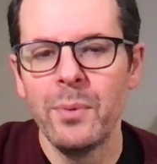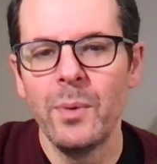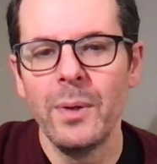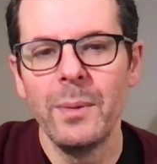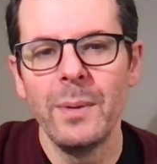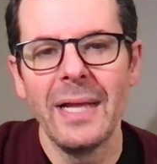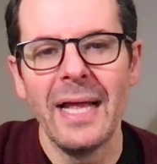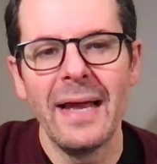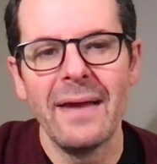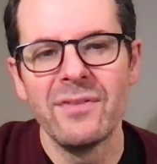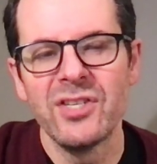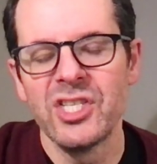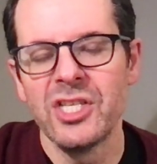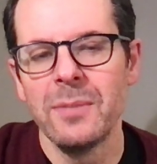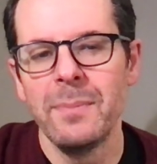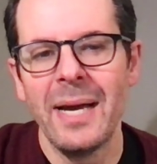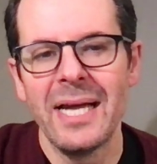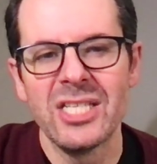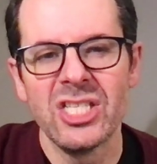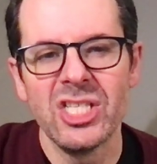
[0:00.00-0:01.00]
We will have
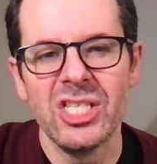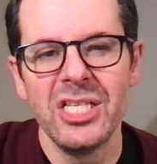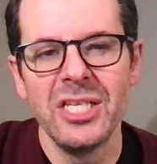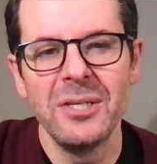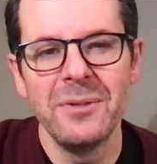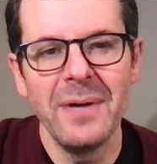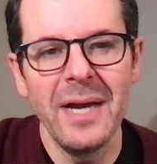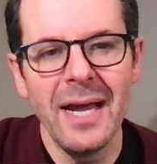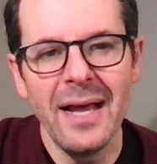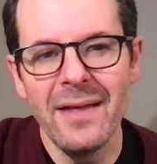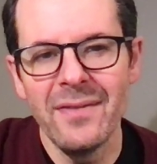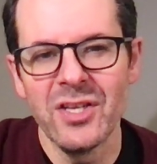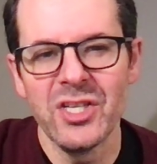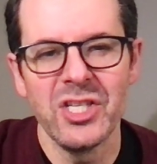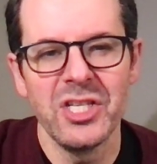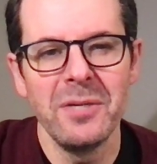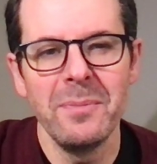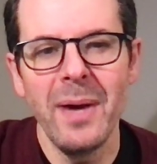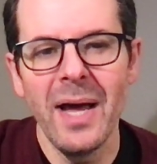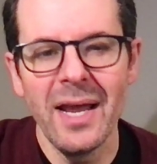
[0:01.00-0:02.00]
Shabbat Shira, the
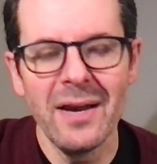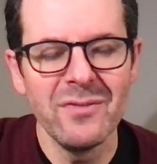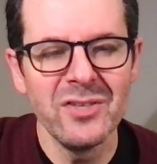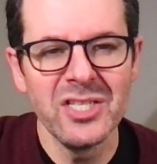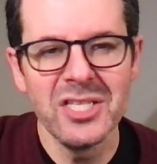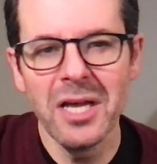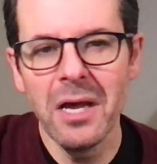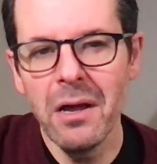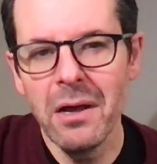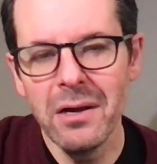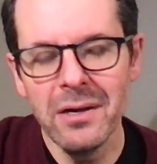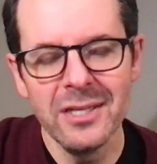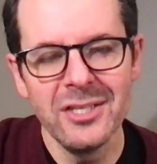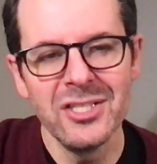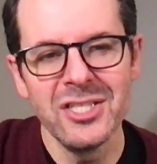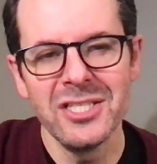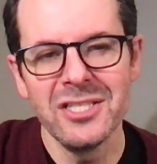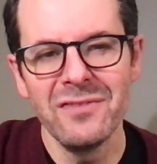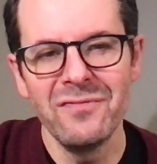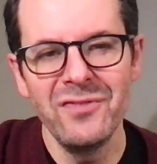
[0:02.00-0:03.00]
Shabbat of song, in
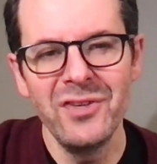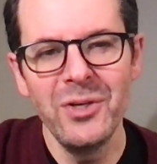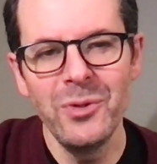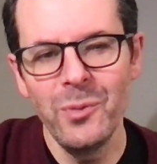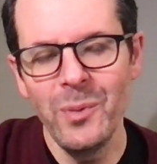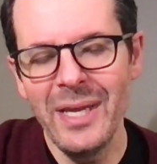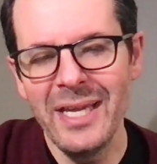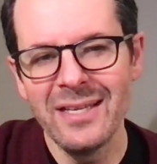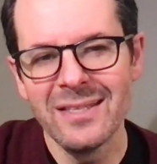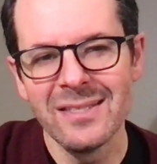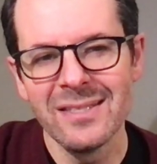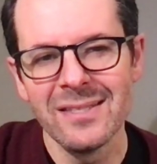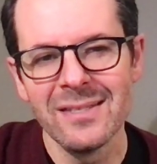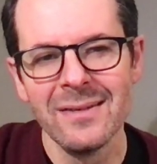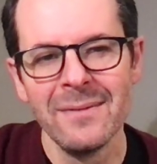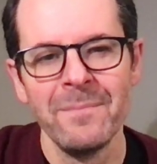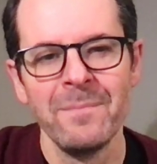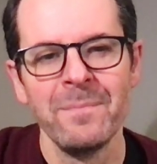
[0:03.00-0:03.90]
just a few weeks.